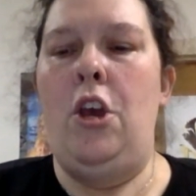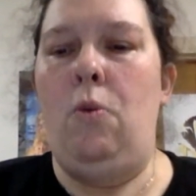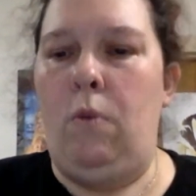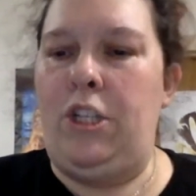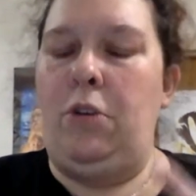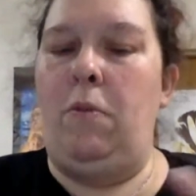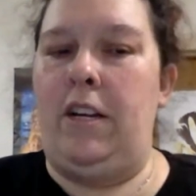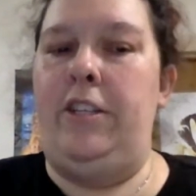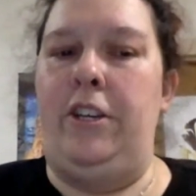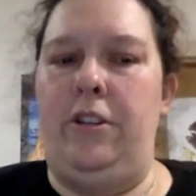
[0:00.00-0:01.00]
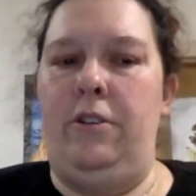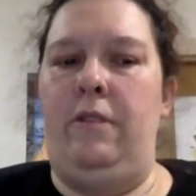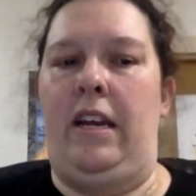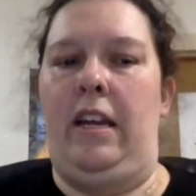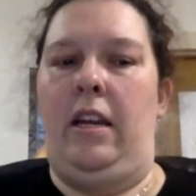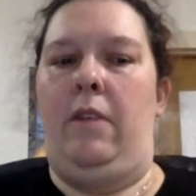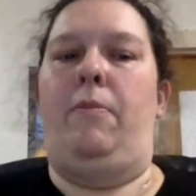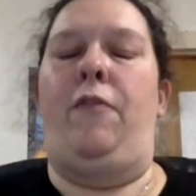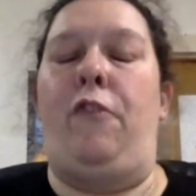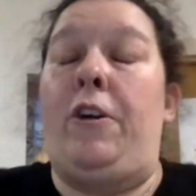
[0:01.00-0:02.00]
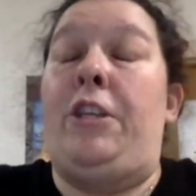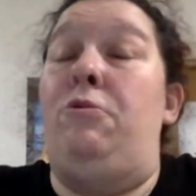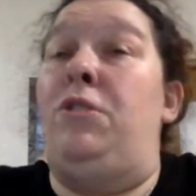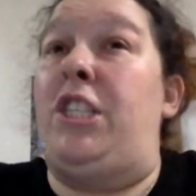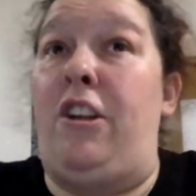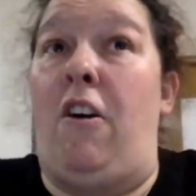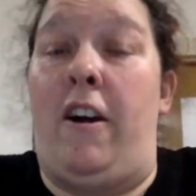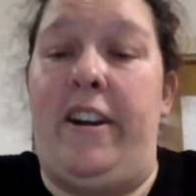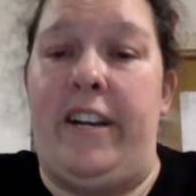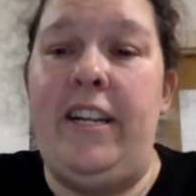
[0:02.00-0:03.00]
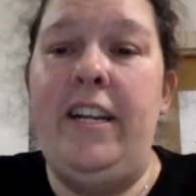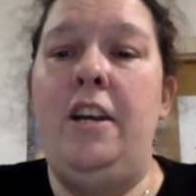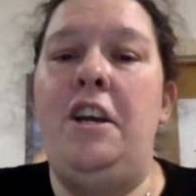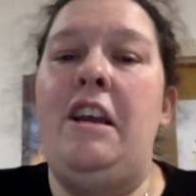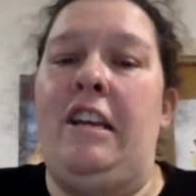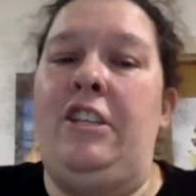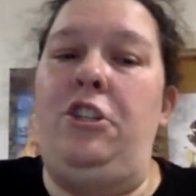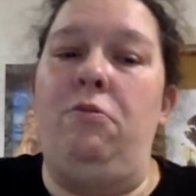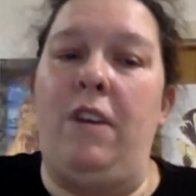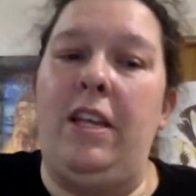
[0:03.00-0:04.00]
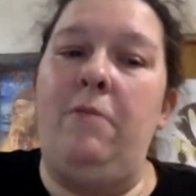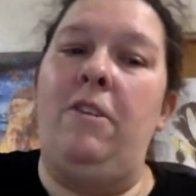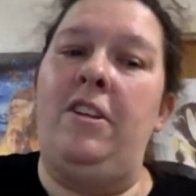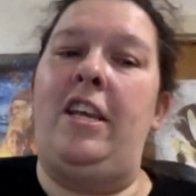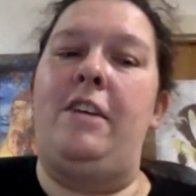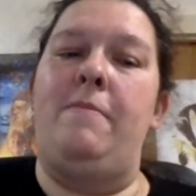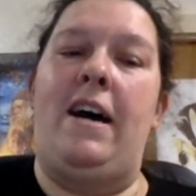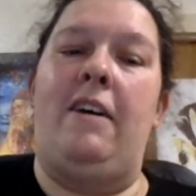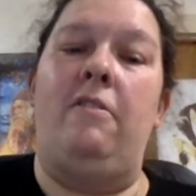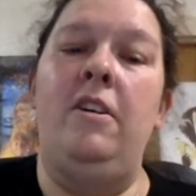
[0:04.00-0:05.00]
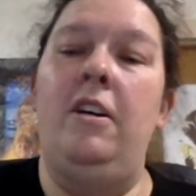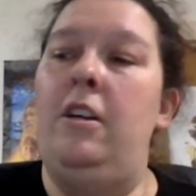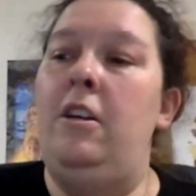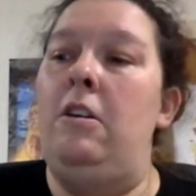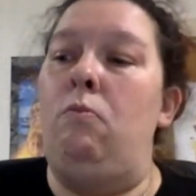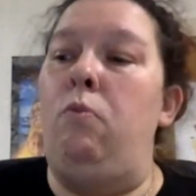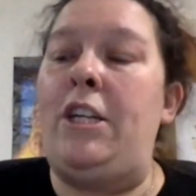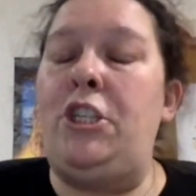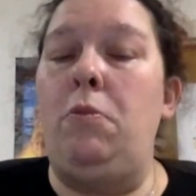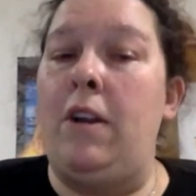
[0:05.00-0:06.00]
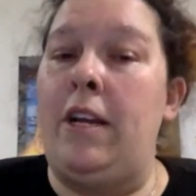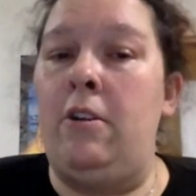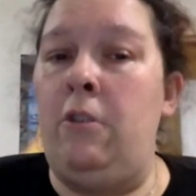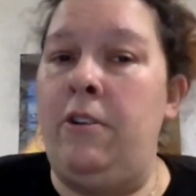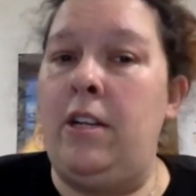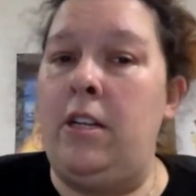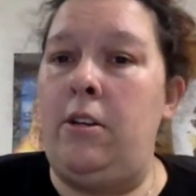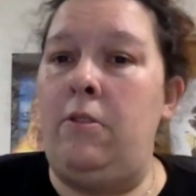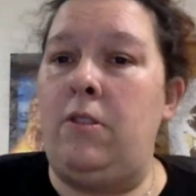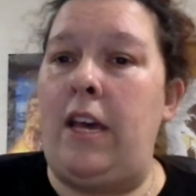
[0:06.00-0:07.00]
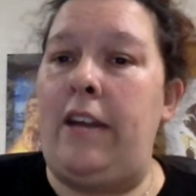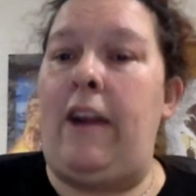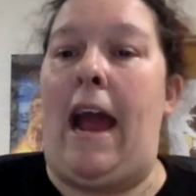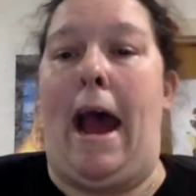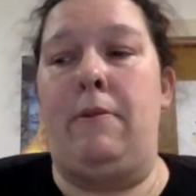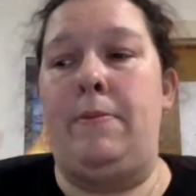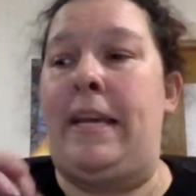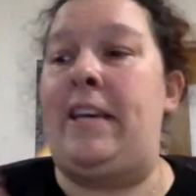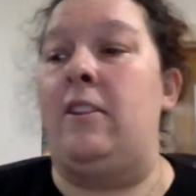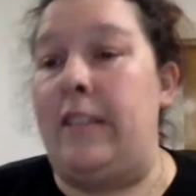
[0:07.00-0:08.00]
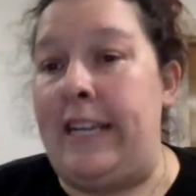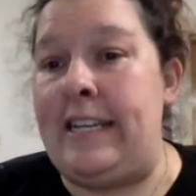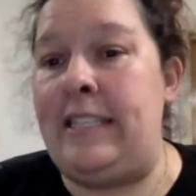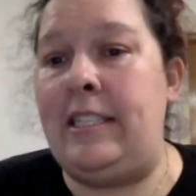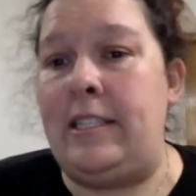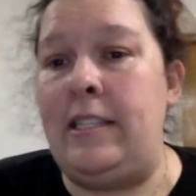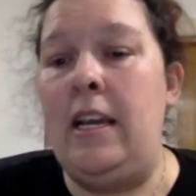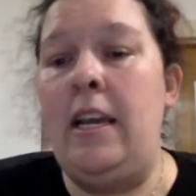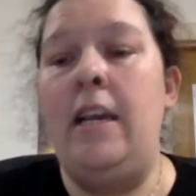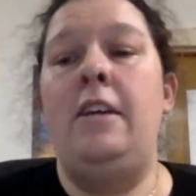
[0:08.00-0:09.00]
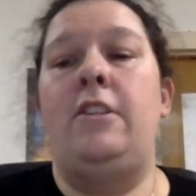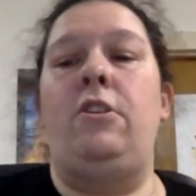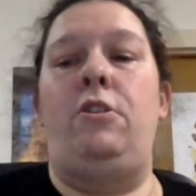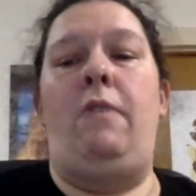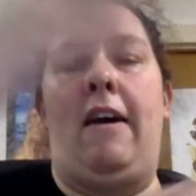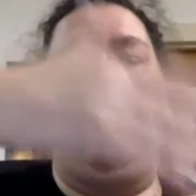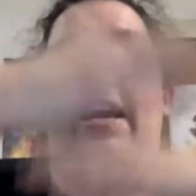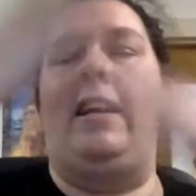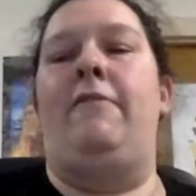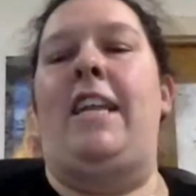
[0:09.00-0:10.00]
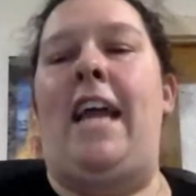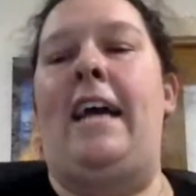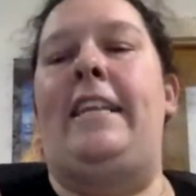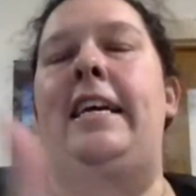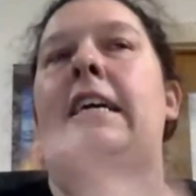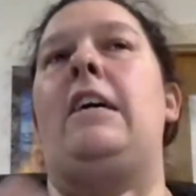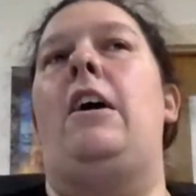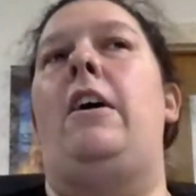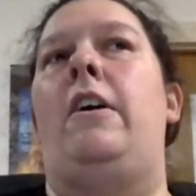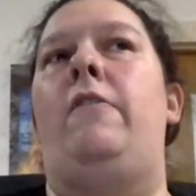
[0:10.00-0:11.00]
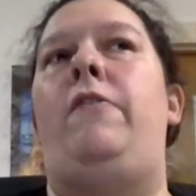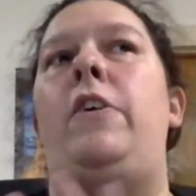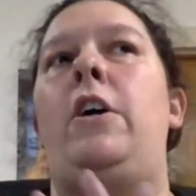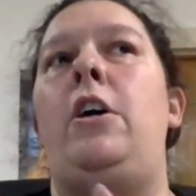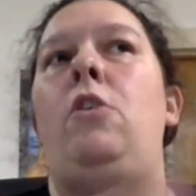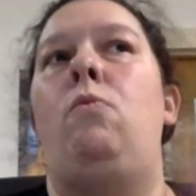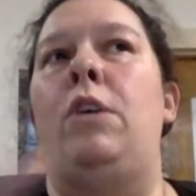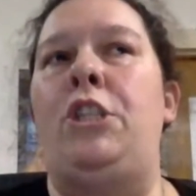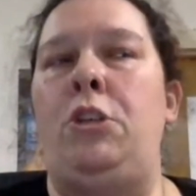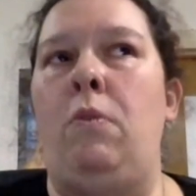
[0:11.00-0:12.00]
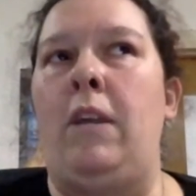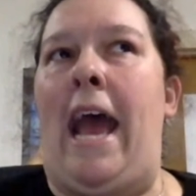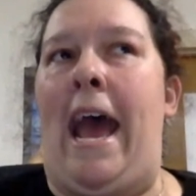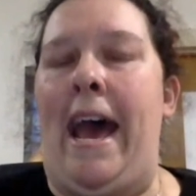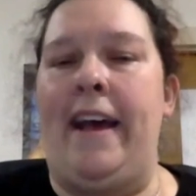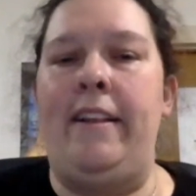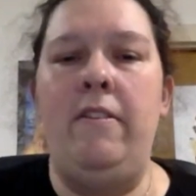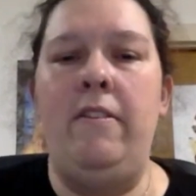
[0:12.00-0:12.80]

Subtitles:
what you want to do before you start is you really want to think about what you want to include in a newsletter. I would make a list so you have kind of an idea of what you want to add.